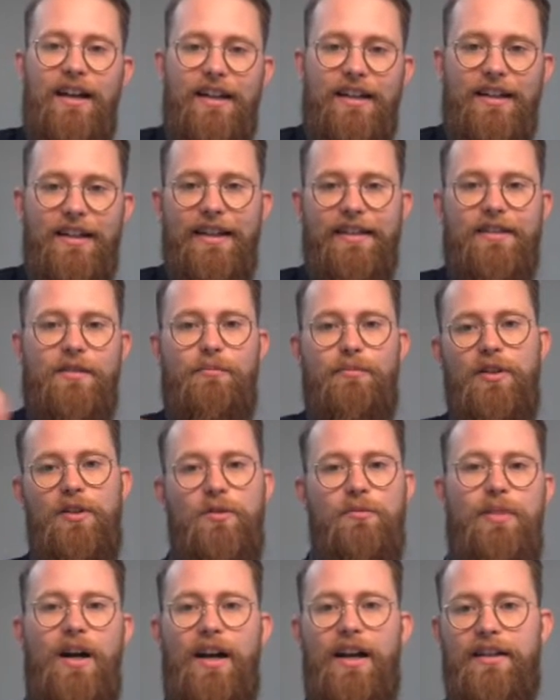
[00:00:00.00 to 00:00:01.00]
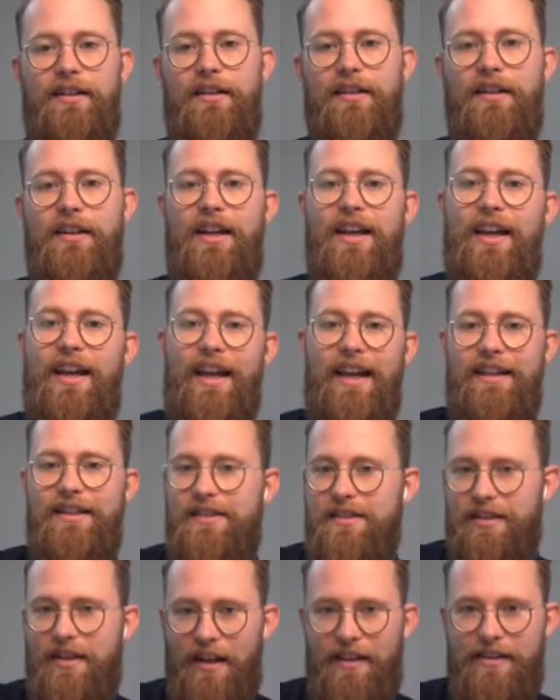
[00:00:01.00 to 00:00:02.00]
click the blue button
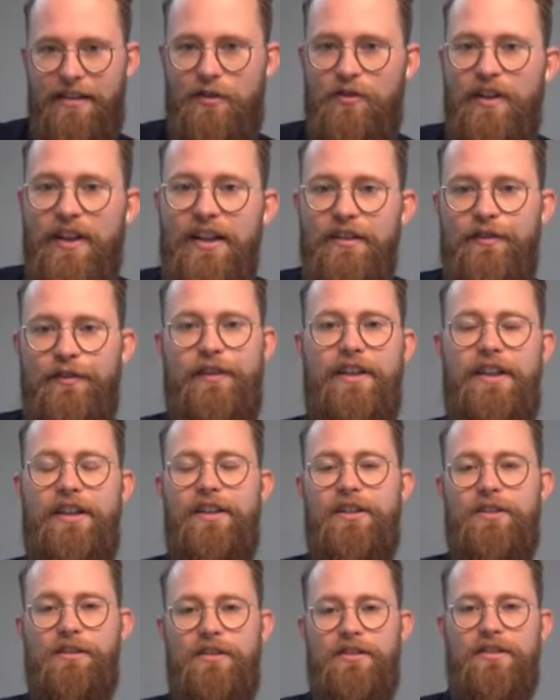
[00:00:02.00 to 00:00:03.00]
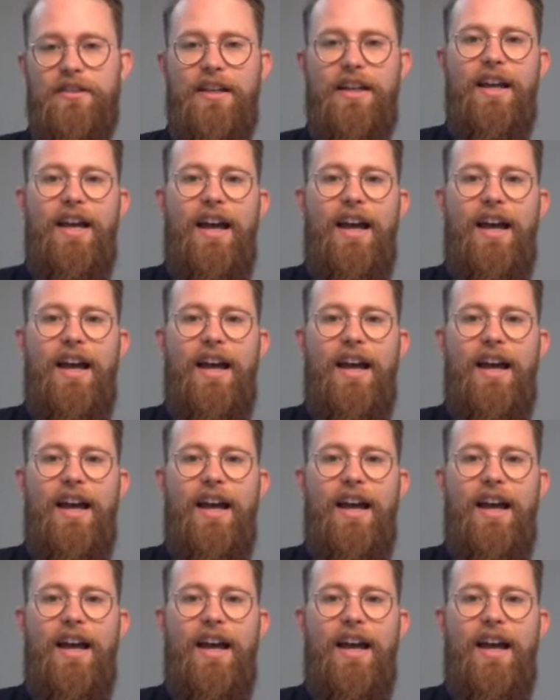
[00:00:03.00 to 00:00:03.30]
inside the green field,